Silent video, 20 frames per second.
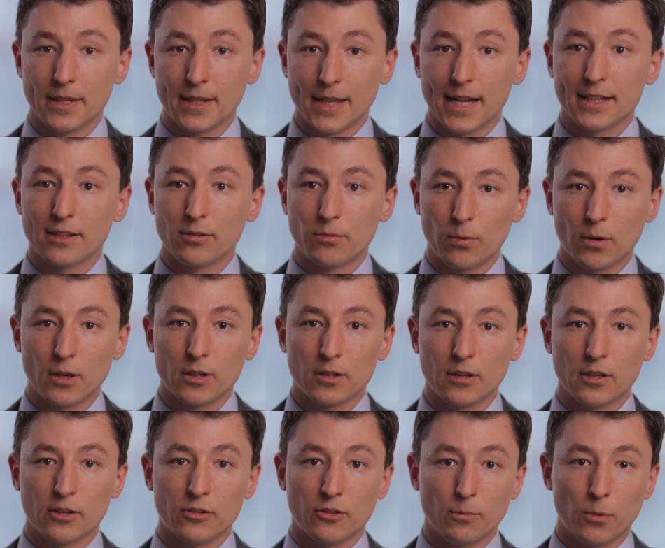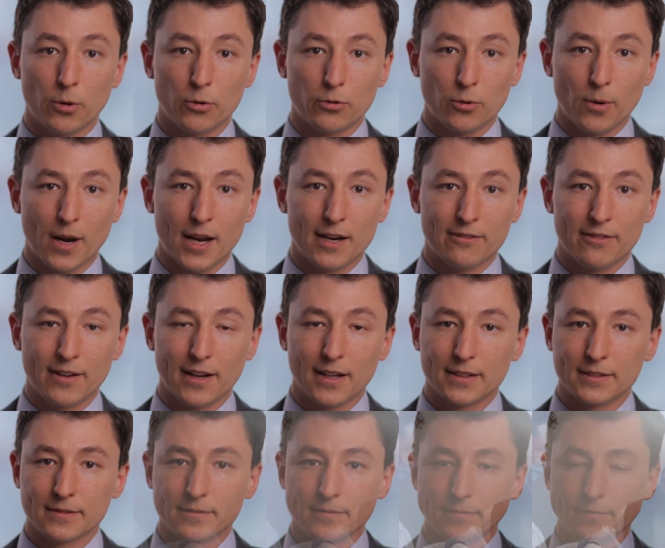and that's what is the most
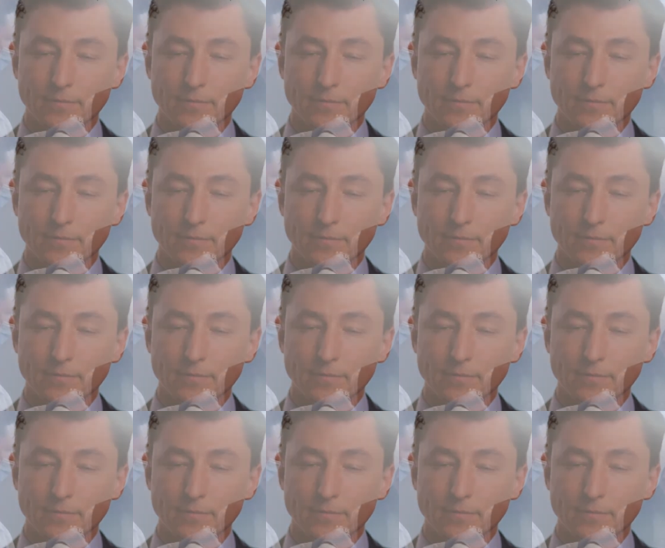gratifying.